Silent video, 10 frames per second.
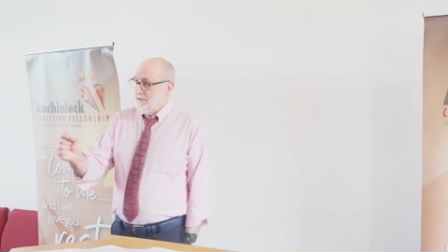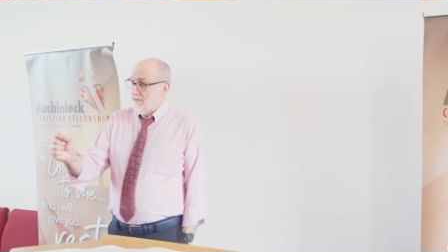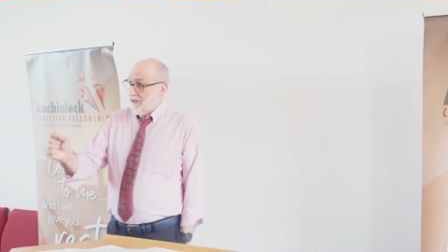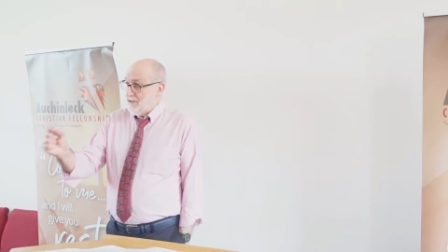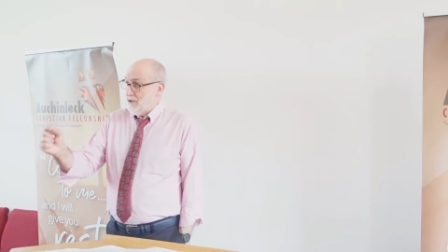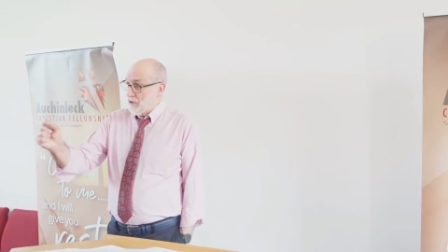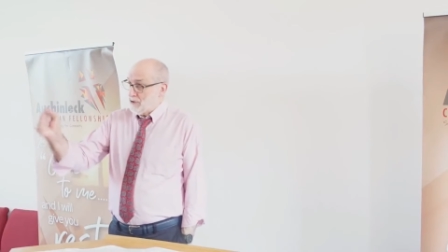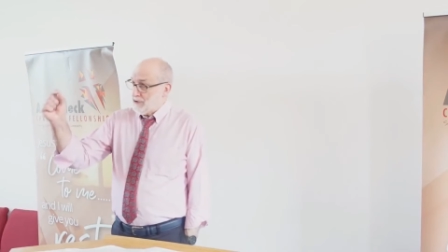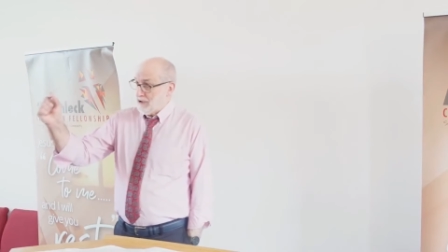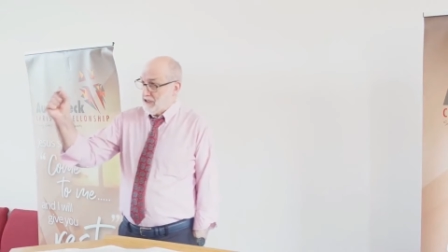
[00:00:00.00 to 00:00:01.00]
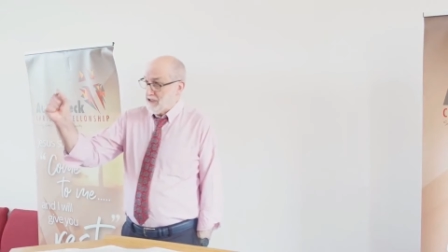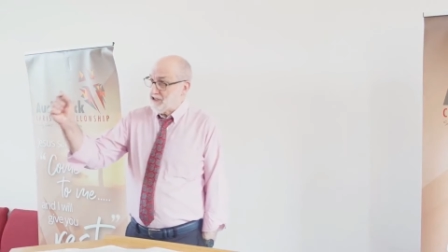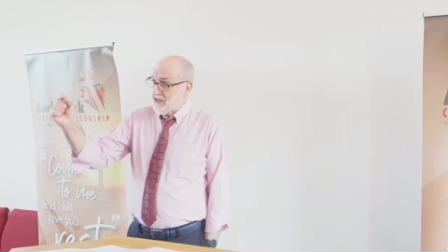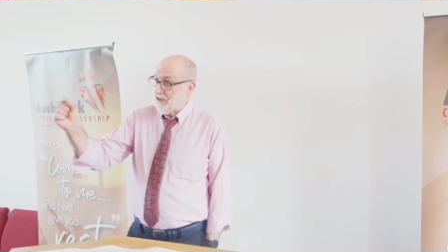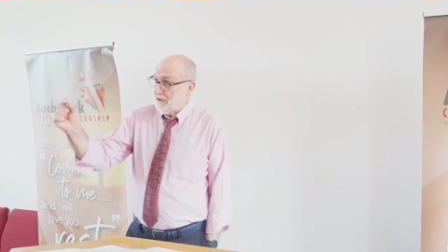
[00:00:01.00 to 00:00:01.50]
right, Mary, just to
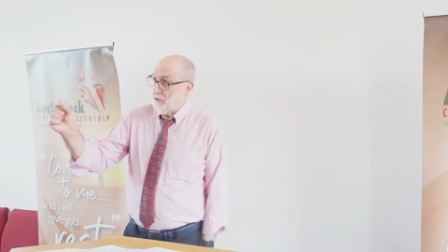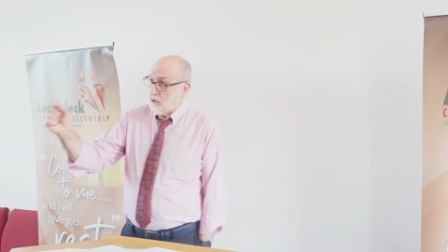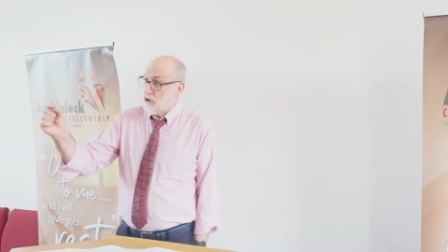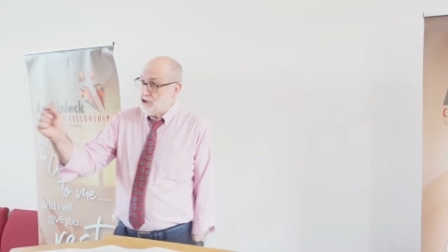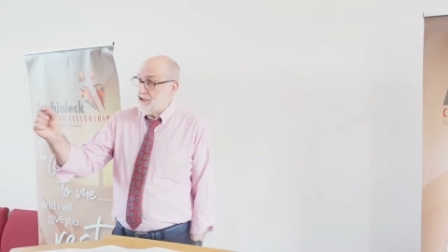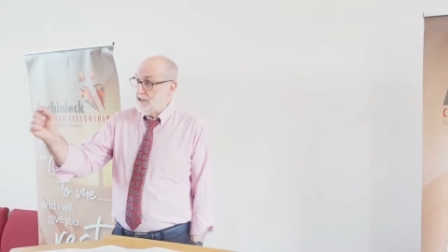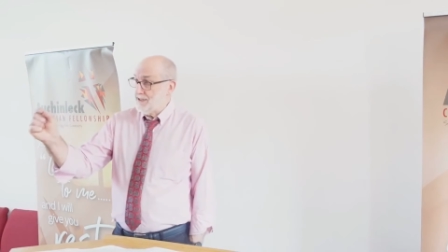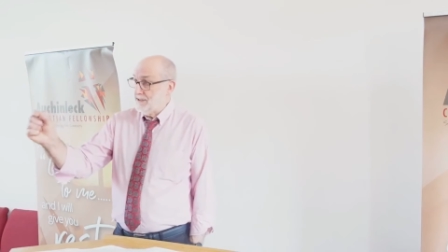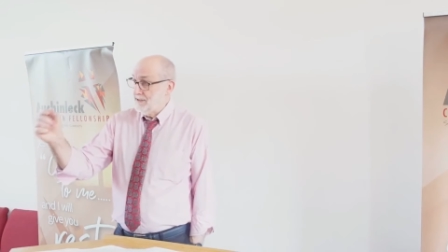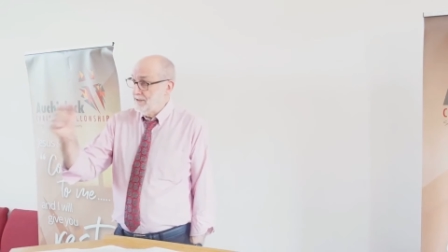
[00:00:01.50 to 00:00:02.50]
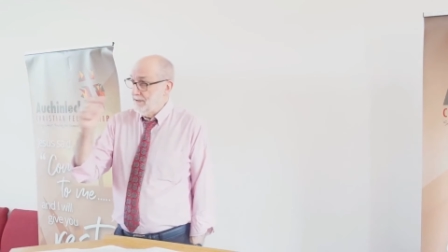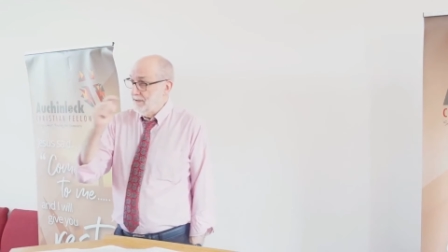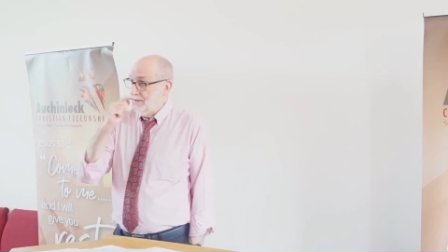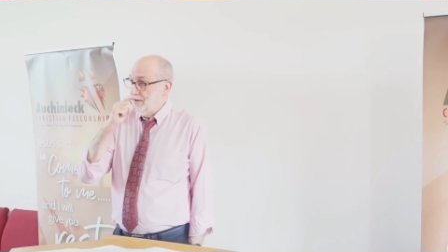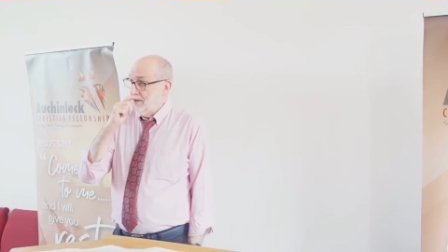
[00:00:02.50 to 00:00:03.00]
consider the Lord Jesus.
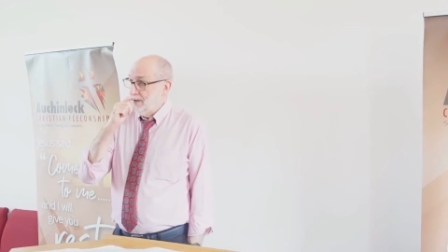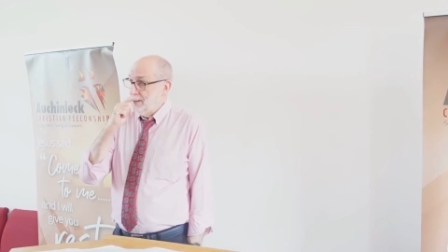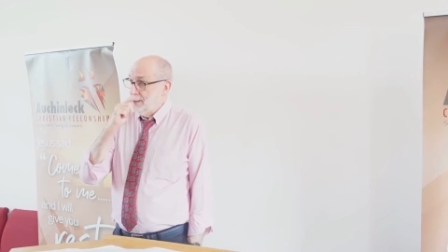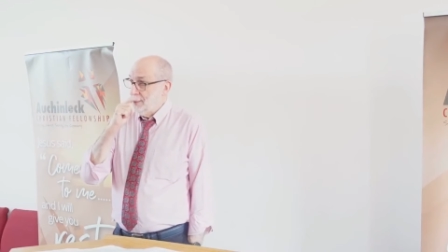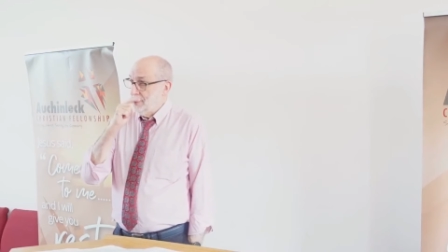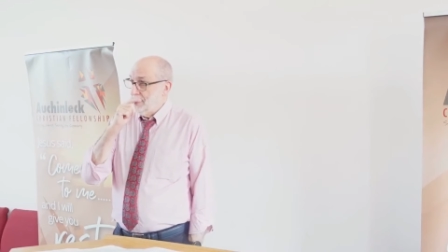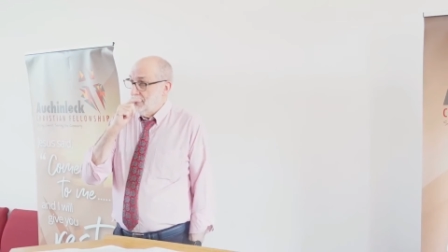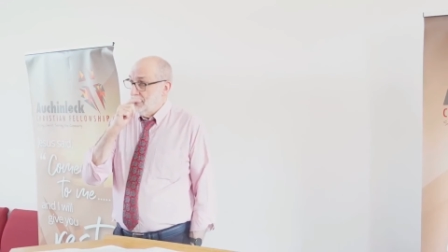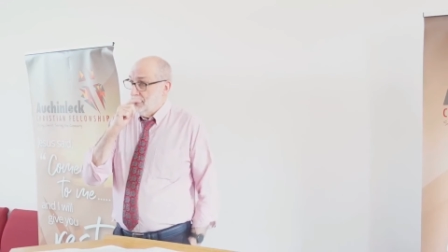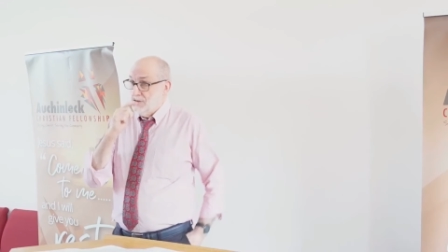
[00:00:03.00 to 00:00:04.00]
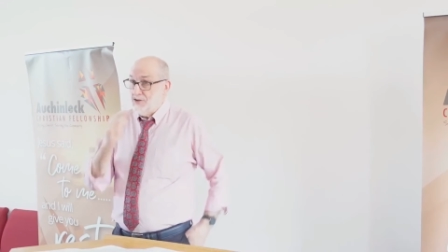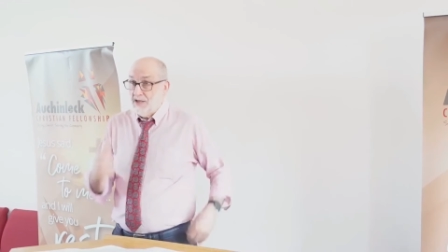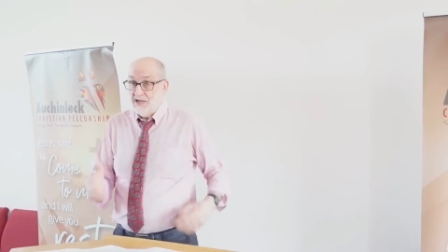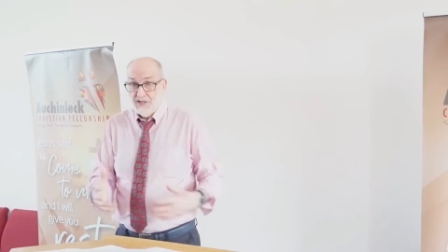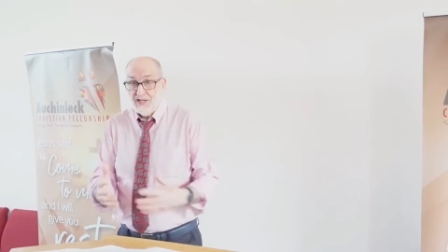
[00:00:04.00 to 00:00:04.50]
Just to
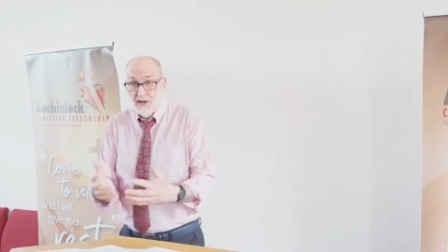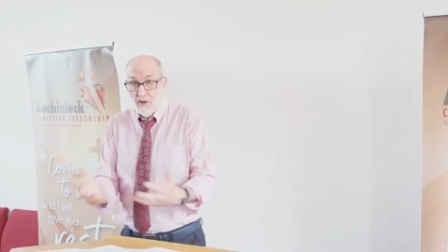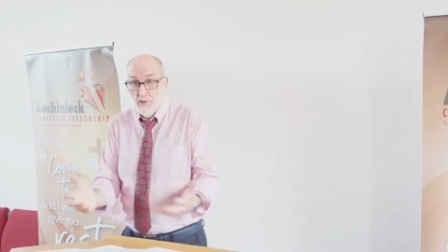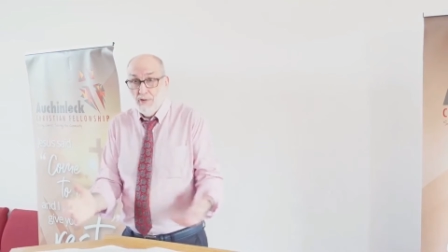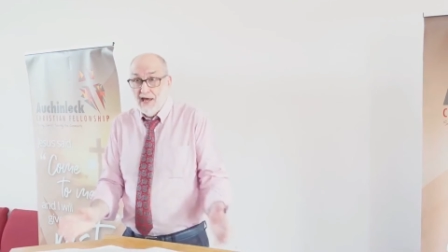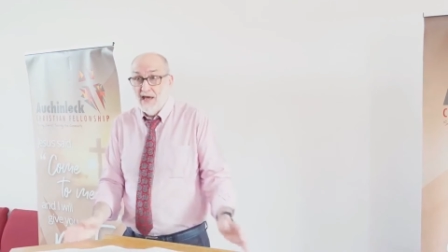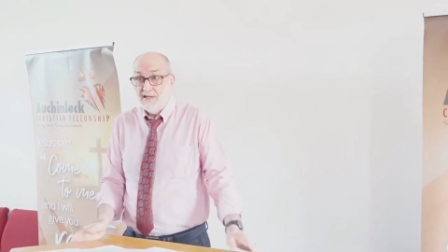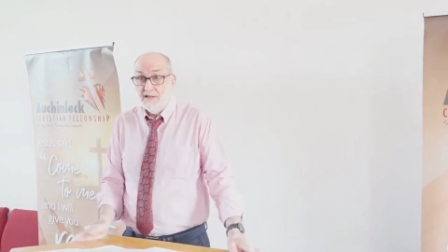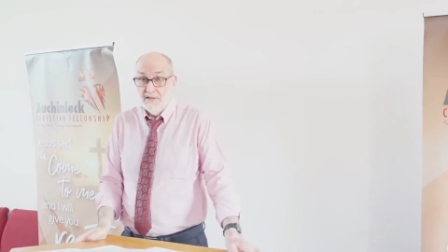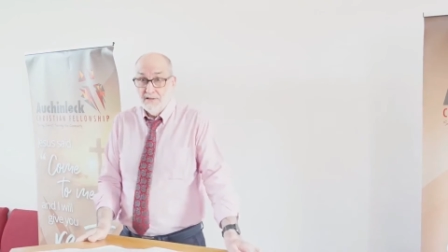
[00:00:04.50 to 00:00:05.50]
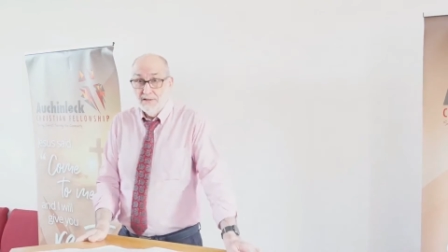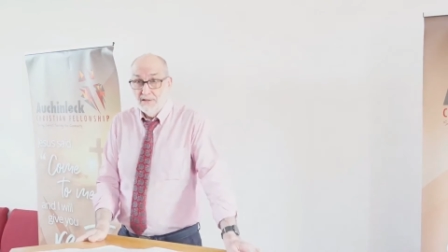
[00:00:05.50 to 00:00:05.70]
consider who he is.